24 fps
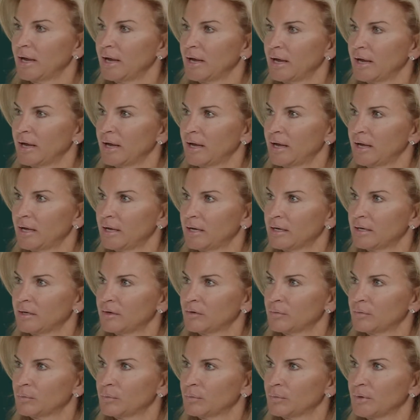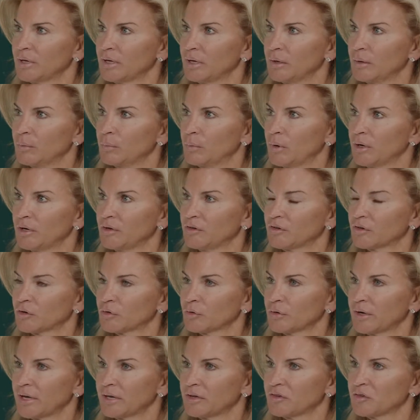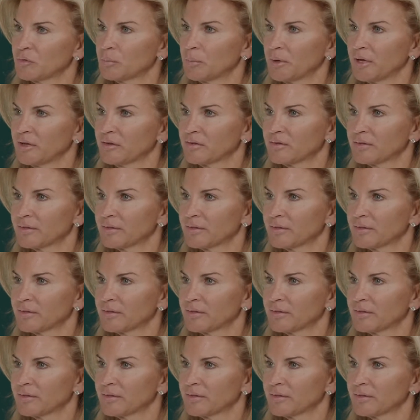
And we wanted to create a space